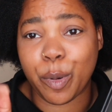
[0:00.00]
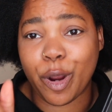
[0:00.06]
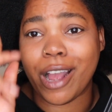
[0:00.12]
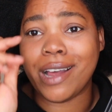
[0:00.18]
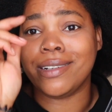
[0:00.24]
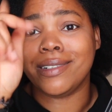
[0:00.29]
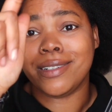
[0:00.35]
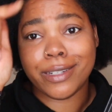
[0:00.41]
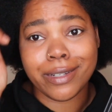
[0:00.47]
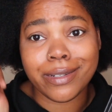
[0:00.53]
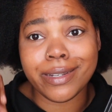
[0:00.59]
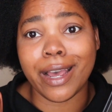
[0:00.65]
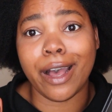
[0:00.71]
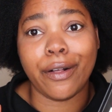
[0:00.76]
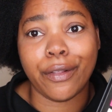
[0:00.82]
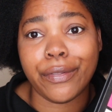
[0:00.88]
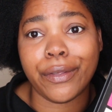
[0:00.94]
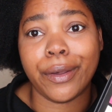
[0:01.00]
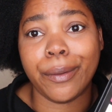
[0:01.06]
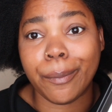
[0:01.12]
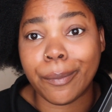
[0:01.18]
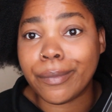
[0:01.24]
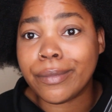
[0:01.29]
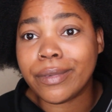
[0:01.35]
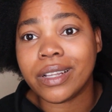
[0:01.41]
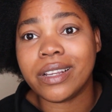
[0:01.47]
brand, tell
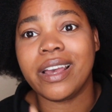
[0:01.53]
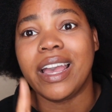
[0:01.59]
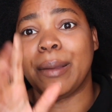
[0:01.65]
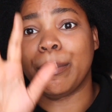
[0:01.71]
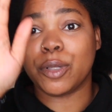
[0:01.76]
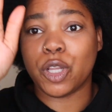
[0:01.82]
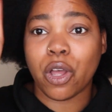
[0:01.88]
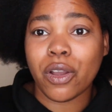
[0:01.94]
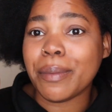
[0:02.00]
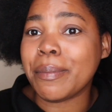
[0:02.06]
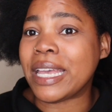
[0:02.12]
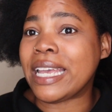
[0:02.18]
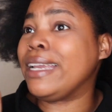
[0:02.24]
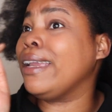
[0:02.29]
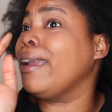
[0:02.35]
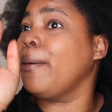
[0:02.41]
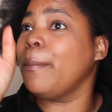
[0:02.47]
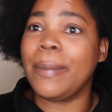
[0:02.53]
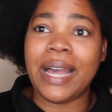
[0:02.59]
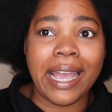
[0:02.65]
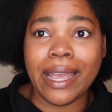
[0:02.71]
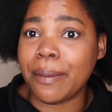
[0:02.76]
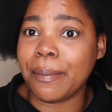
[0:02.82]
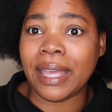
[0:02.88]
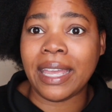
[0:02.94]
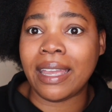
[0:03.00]
them, employ me,
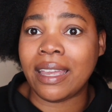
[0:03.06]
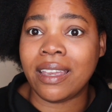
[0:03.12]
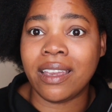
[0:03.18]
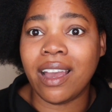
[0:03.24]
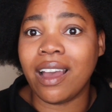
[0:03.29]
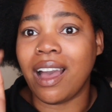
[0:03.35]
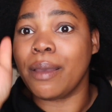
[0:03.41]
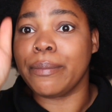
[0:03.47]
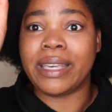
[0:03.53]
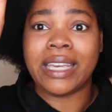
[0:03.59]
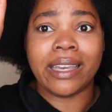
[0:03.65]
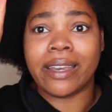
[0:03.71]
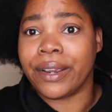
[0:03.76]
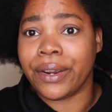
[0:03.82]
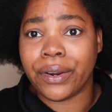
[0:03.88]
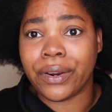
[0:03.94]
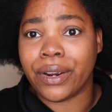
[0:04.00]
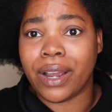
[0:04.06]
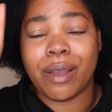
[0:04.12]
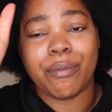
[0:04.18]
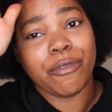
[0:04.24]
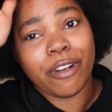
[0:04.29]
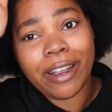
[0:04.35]
pay me, I'm here, I'm